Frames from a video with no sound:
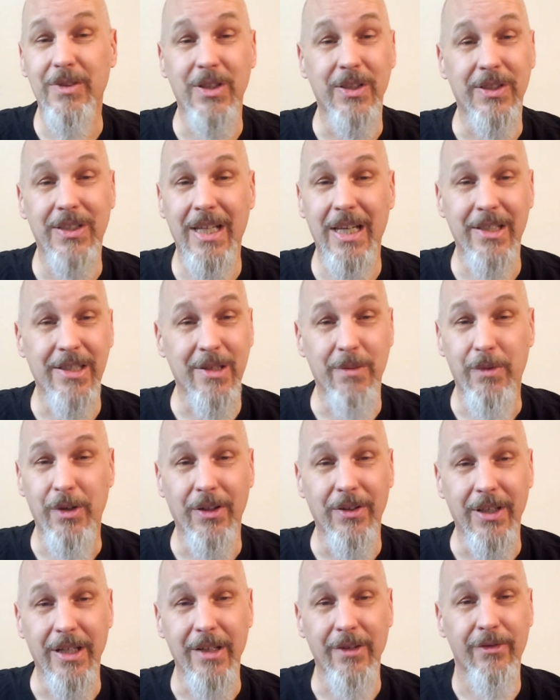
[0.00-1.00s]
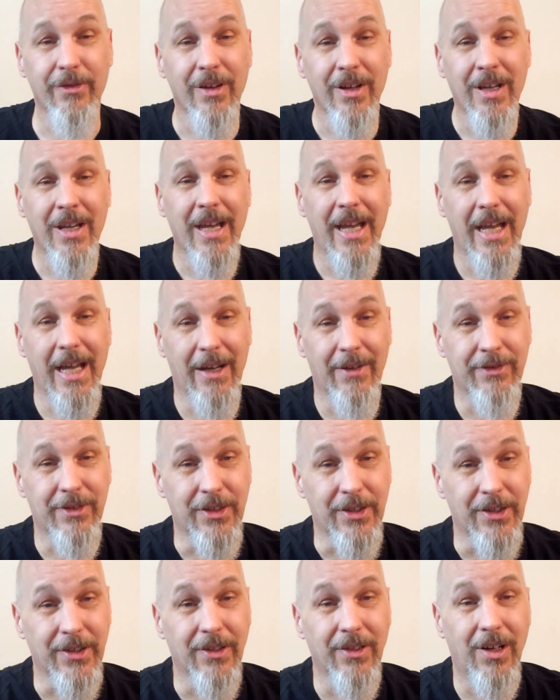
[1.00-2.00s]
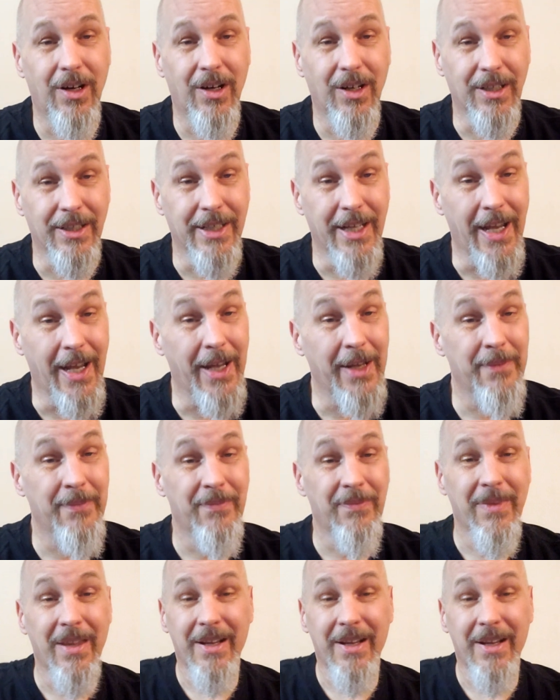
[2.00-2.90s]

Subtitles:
just get some relief after a long day.